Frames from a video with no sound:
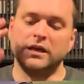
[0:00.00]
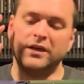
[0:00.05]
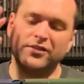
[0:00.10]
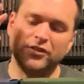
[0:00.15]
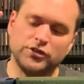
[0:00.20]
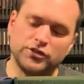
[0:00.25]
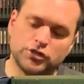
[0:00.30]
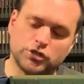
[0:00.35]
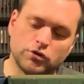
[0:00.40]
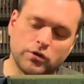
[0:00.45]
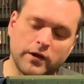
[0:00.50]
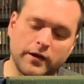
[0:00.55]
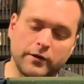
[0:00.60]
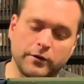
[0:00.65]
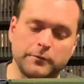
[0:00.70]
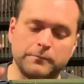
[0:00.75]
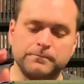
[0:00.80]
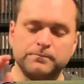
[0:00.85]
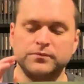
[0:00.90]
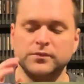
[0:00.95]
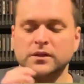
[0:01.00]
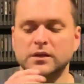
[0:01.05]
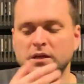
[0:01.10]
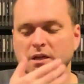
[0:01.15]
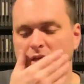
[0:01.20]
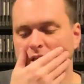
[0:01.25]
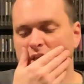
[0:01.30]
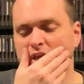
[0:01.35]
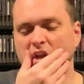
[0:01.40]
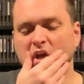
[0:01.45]
and then Shredder.
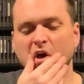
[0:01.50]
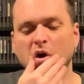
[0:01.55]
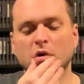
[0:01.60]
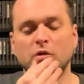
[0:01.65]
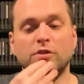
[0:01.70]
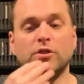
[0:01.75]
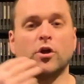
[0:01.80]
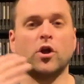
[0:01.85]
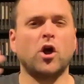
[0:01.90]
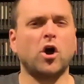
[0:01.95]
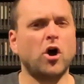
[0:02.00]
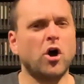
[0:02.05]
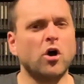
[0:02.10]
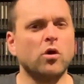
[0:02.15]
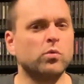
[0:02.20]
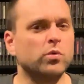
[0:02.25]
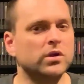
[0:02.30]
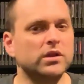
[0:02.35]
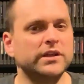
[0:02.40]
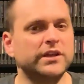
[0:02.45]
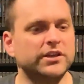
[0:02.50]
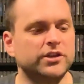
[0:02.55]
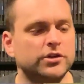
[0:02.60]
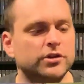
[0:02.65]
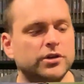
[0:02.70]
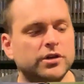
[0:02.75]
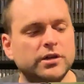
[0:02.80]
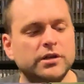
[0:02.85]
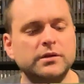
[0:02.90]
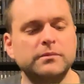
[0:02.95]
You know, they're all really
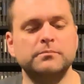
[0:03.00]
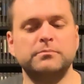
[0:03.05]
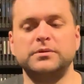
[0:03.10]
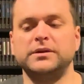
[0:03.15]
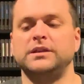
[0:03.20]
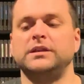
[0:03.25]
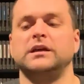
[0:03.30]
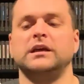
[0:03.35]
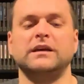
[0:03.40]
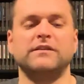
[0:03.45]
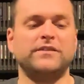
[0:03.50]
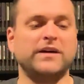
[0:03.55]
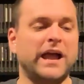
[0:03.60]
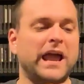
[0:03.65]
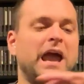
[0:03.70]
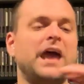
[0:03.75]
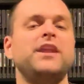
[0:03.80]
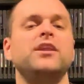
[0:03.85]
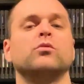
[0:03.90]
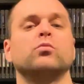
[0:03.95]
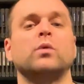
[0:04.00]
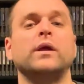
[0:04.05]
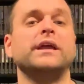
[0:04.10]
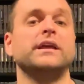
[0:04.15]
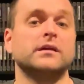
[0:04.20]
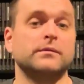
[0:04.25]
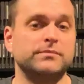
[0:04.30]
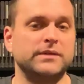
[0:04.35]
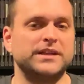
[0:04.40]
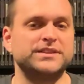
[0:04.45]
good, but if I had to
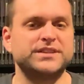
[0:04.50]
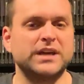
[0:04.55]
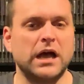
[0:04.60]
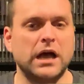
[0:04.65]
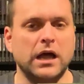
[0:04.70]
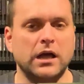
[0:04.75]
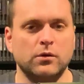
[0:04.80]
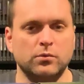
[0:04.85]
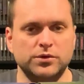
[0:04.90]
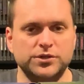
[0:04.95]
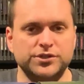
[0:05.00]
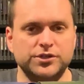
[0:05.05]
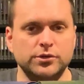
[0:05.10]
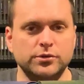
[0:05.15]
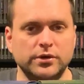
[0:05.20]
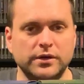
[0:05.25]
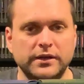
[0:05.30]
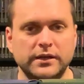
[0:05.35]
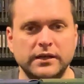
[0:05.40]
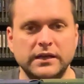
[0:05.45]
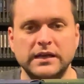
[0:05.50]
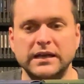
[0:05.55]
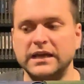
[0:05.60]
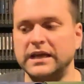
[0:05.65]
rank them, that's how I would do it.